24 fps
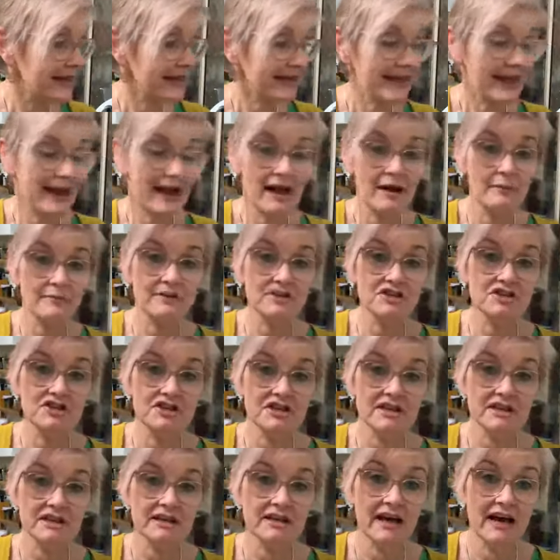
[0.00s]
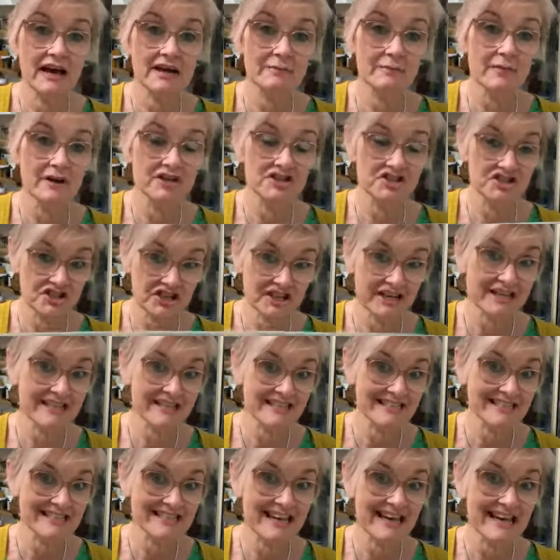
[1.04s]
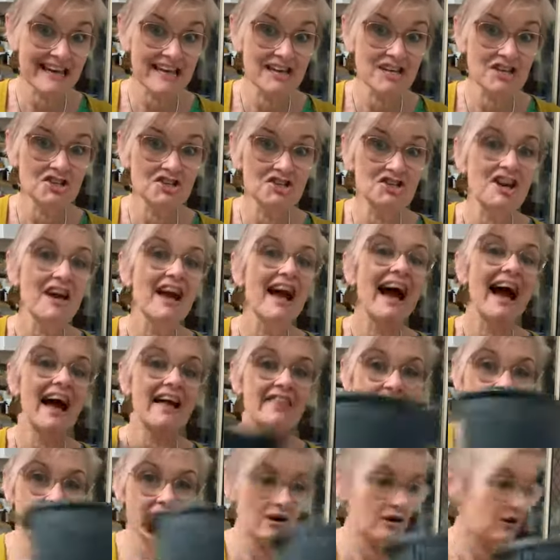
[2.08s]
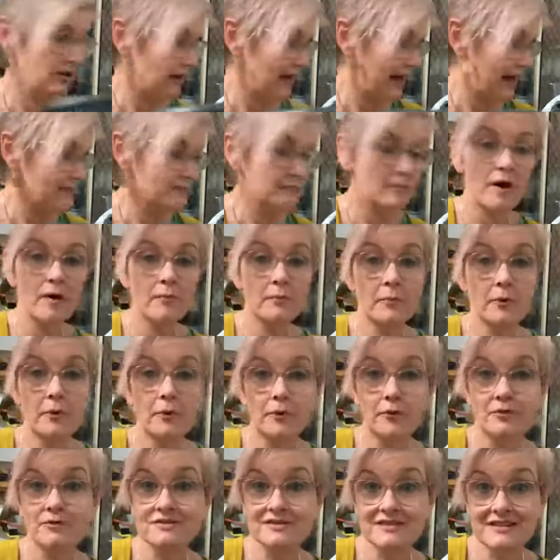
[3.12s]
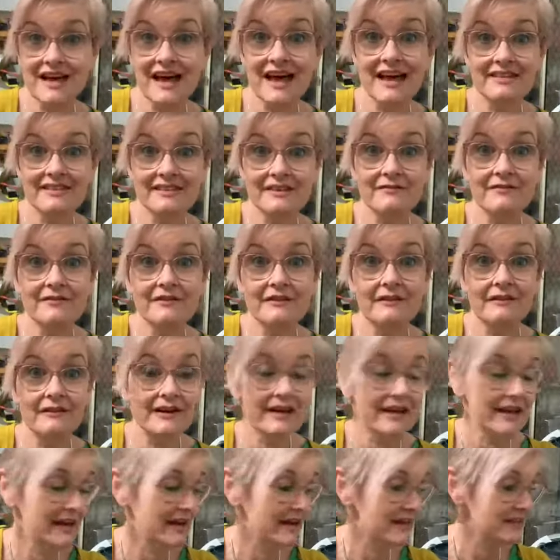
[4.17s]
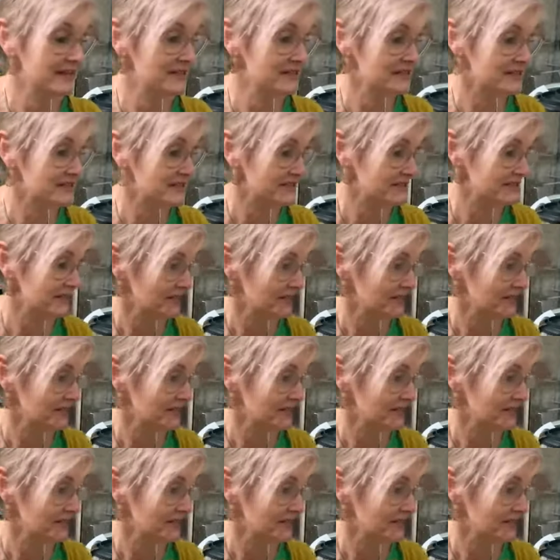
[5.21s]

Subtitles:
cabbage in at my chicken stage, and then I'll add my prawns at the very end.